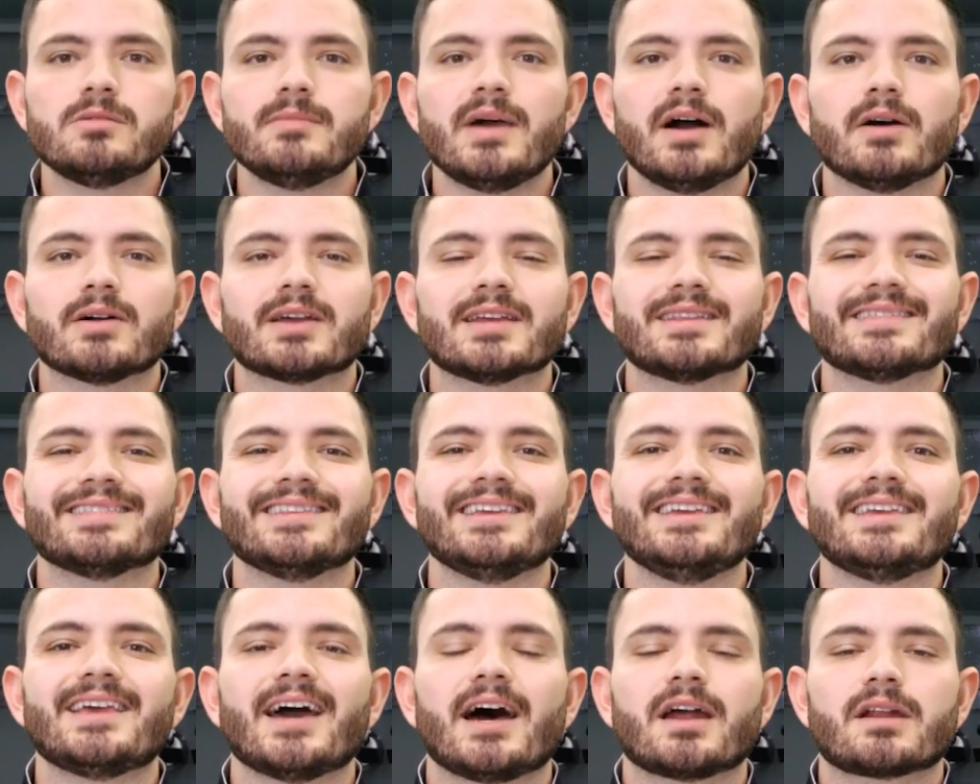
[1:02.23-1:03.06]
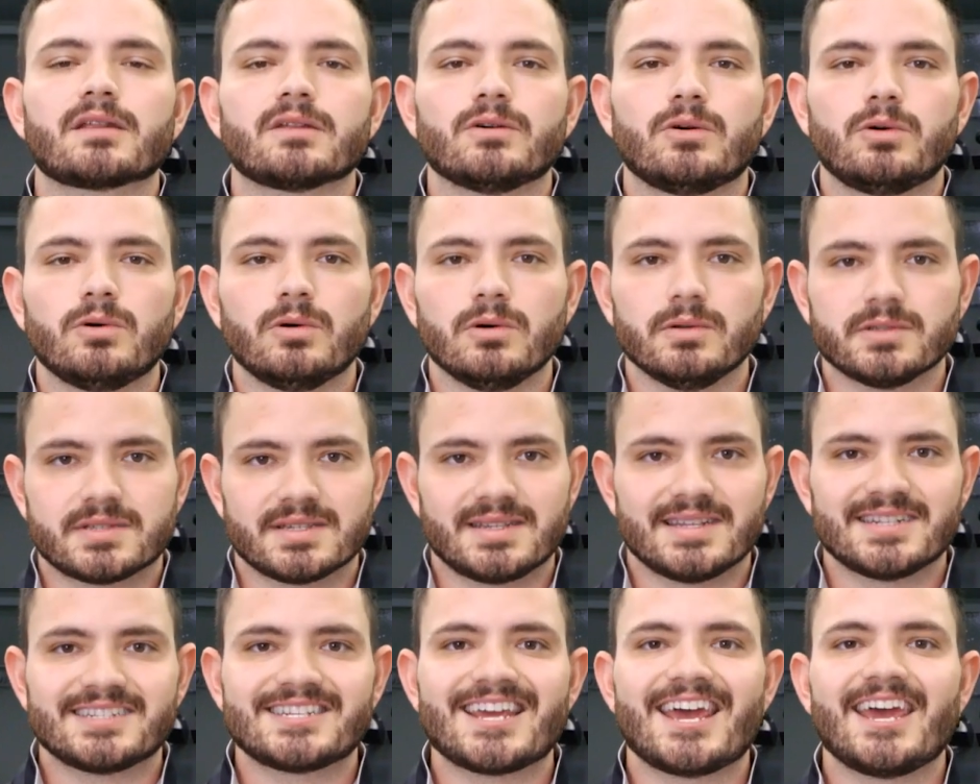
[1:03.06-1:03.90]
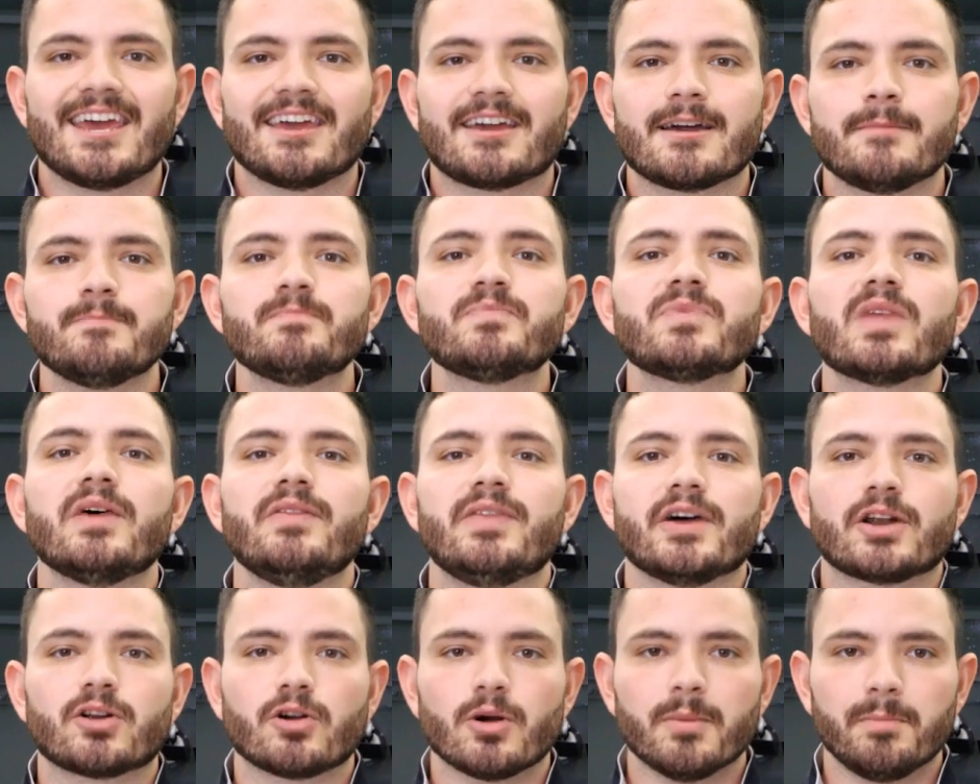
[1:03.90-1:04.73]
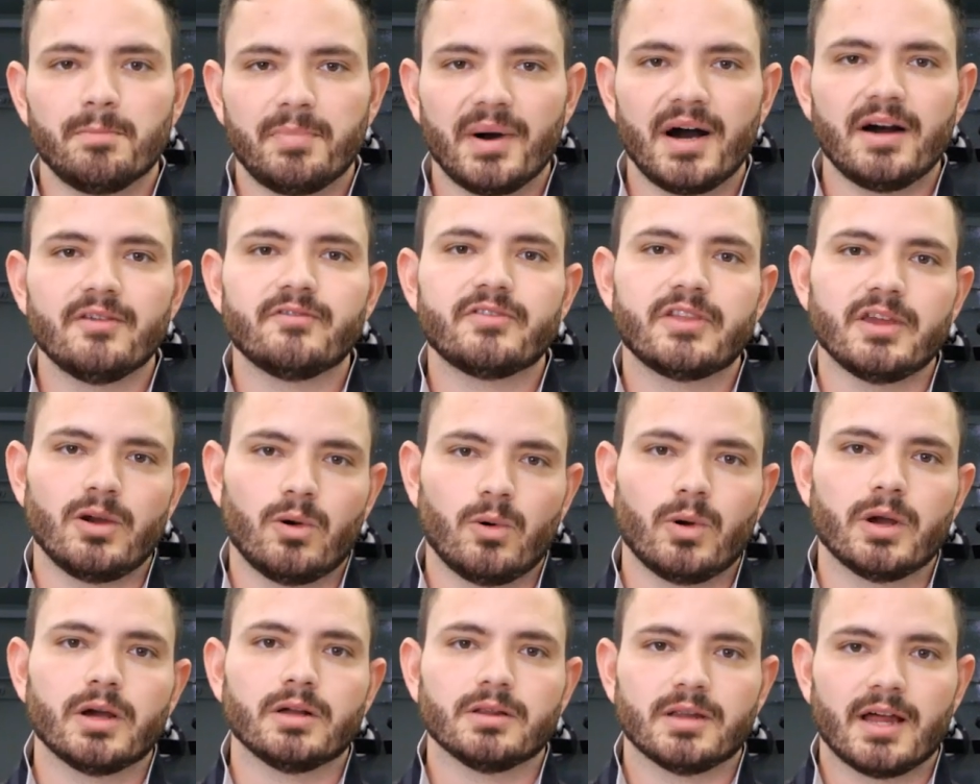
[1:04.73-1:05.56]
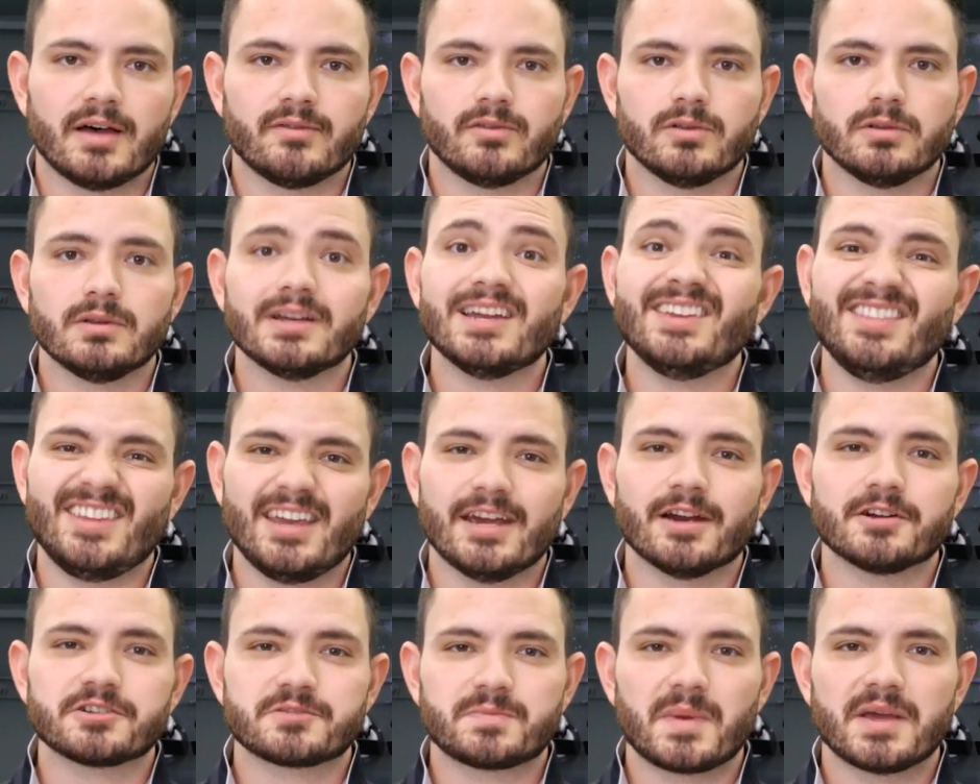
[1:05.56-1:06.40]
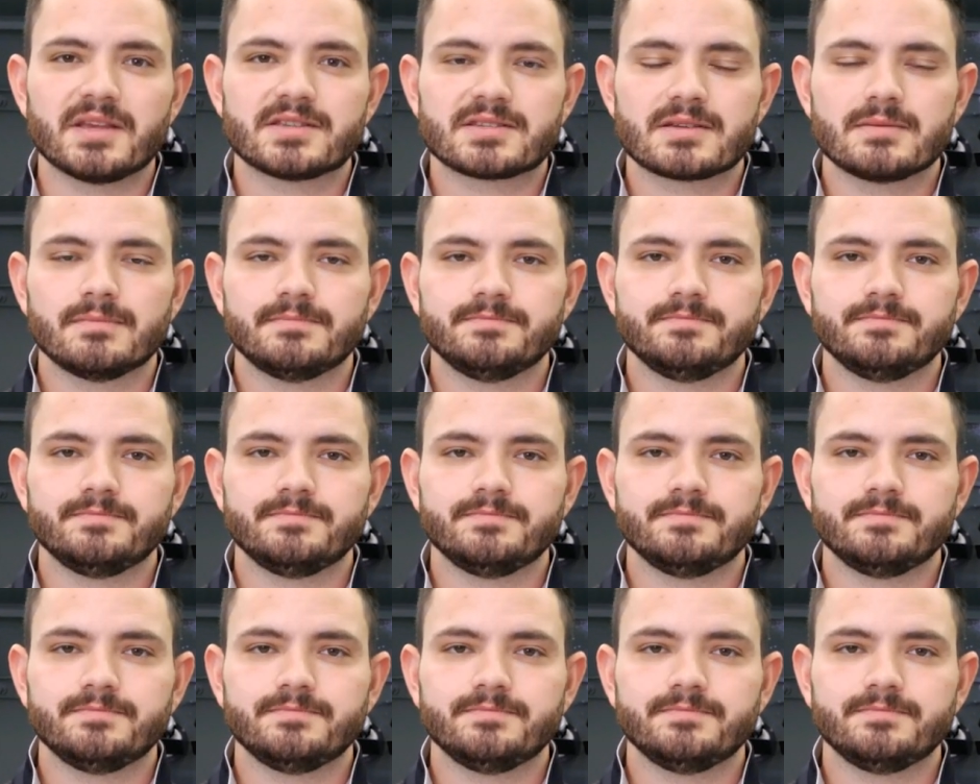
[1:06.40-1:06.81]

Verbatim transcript: amount can leak out of the holes in the tank that are above the oil level in the airspace.